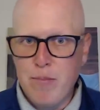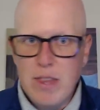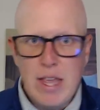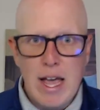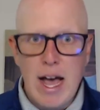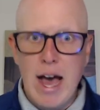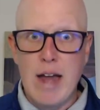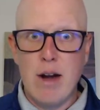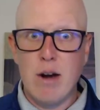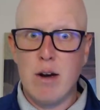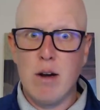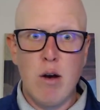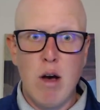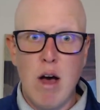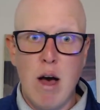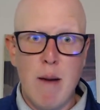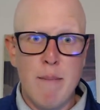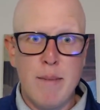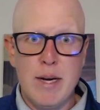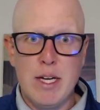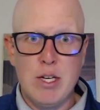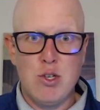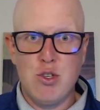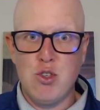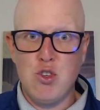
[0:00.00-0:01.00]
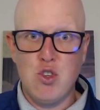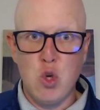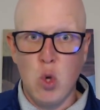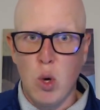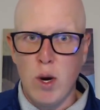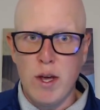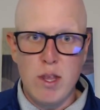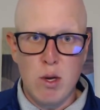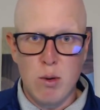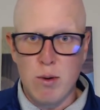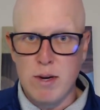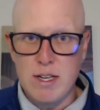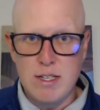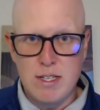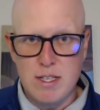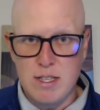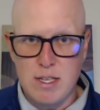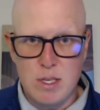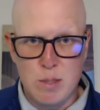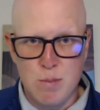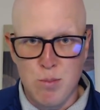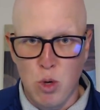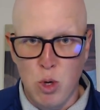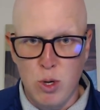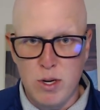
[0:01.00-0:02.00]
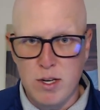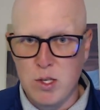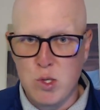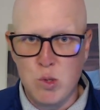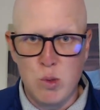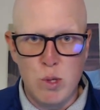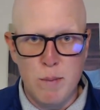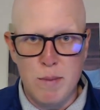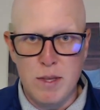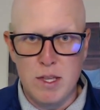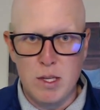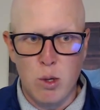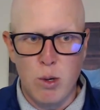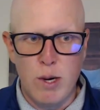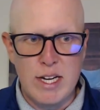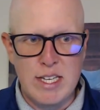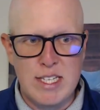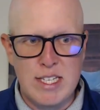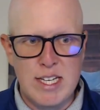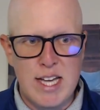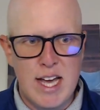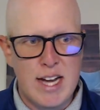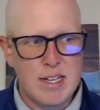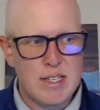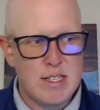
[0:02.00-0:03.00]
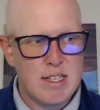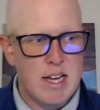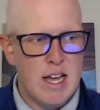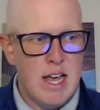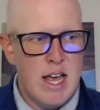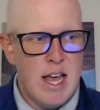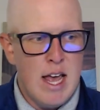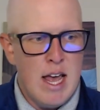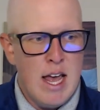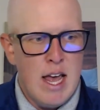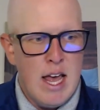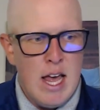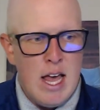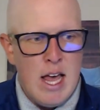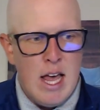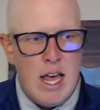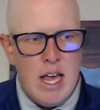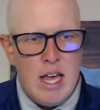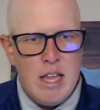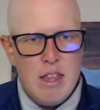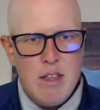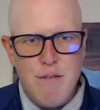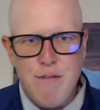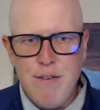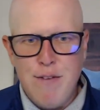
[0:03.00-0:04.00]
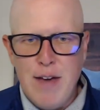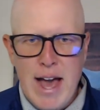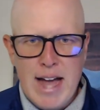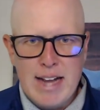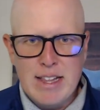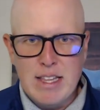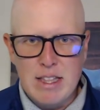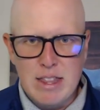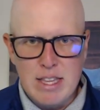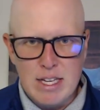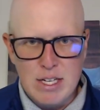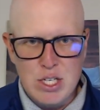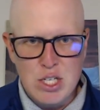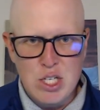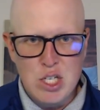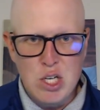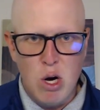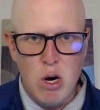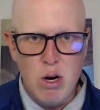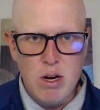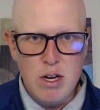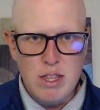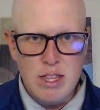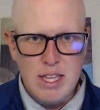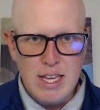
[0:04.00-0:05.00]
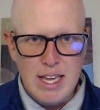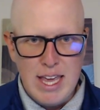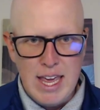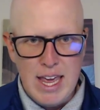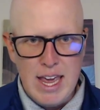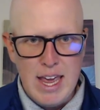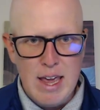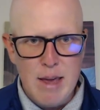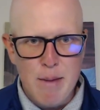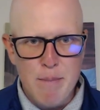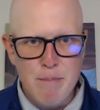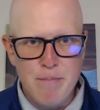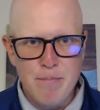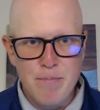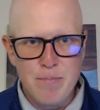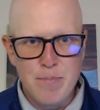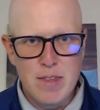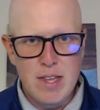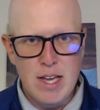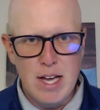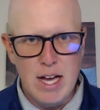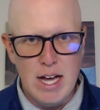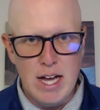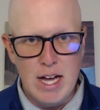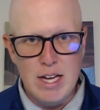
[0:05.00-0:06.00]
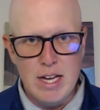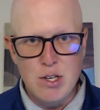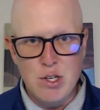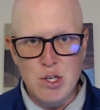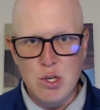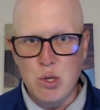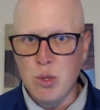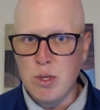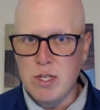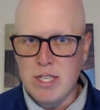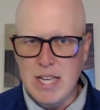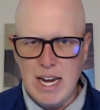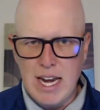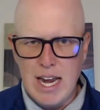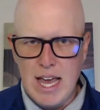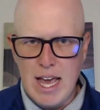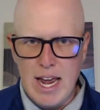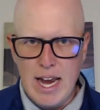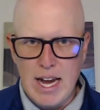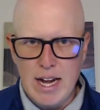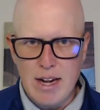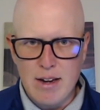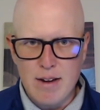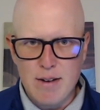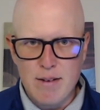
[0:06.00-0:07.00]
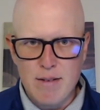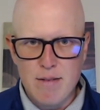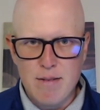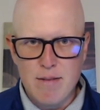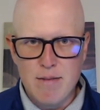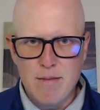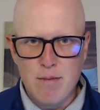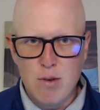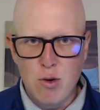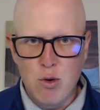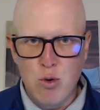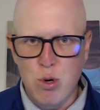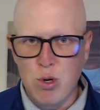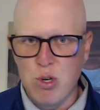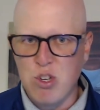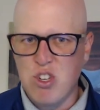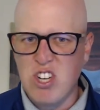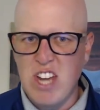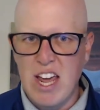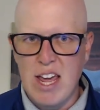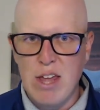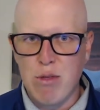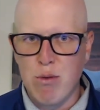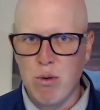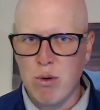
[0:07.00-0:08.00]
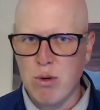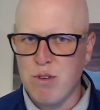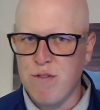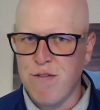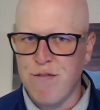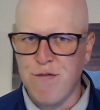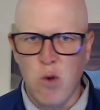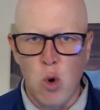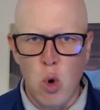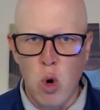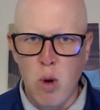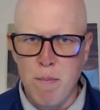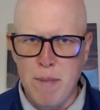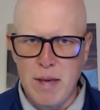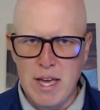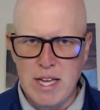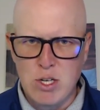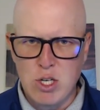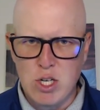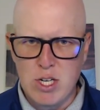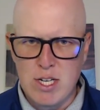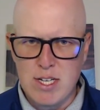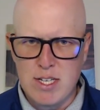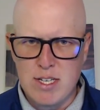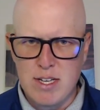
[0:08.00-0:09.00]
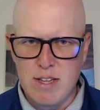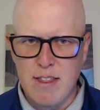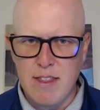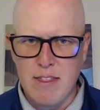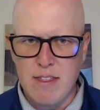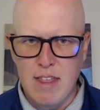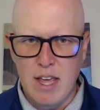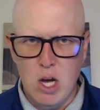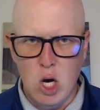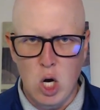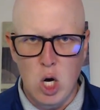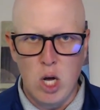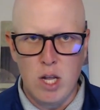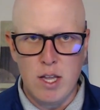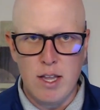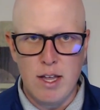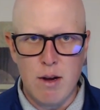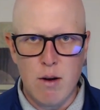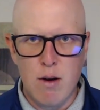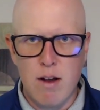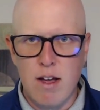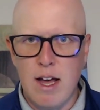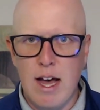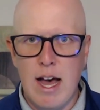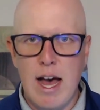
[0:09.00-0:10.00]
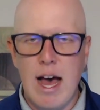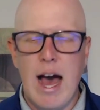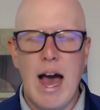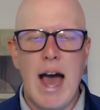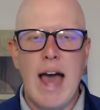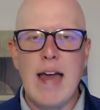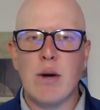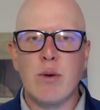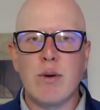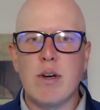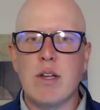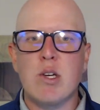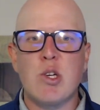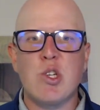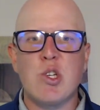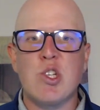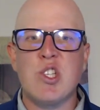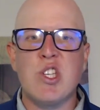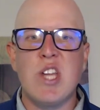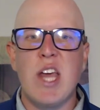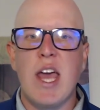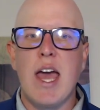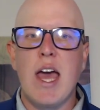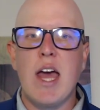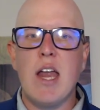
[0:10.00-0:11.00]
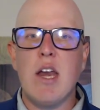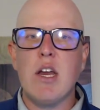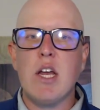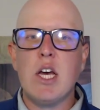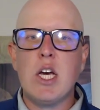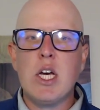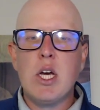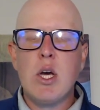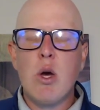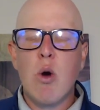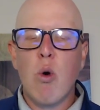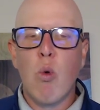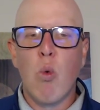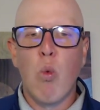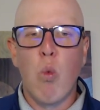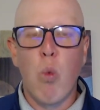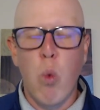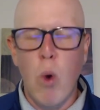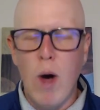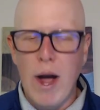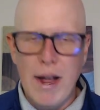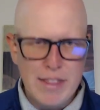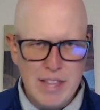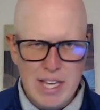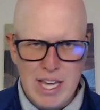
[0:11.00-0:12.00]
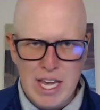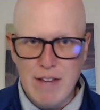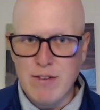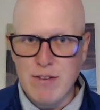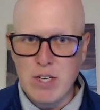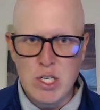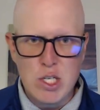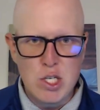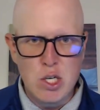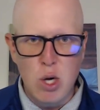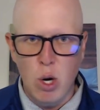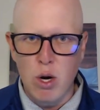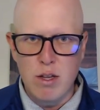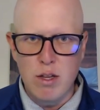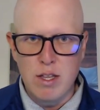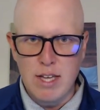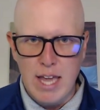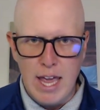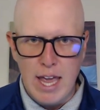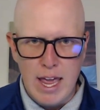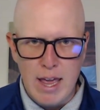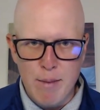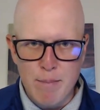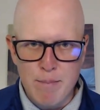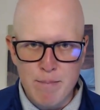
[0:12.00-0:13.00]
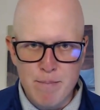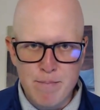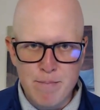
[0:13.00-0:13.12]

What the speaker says: I don't know how much joy there is at this point in sweeping the White Sox. The fact that they started the game on Tuesday night, Crochet throws 4 pitches and then they call it. I don't understand why they even started the game.